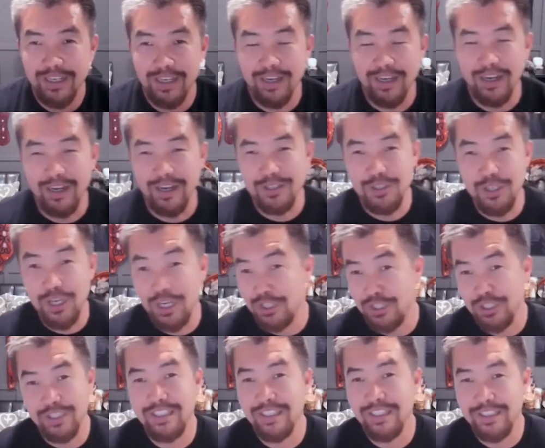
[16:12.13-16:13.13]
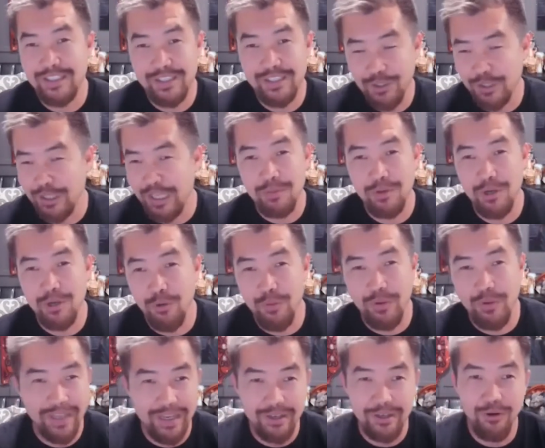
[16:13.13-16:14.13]
uh, she actually still kept
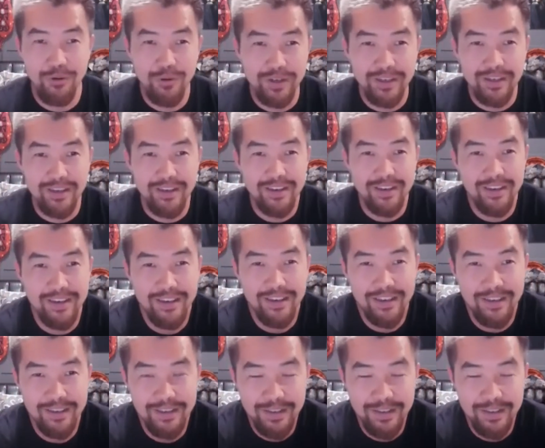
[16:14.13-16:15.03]
going and going uh,